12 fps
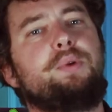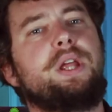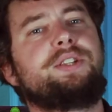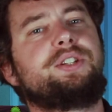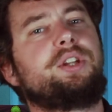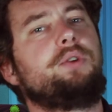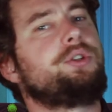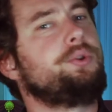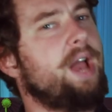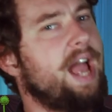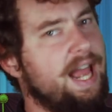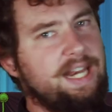the Brits don't
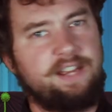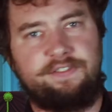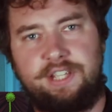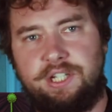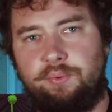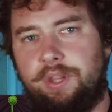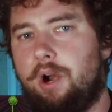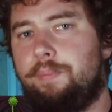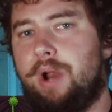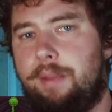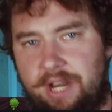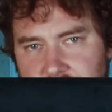do any of this with our prime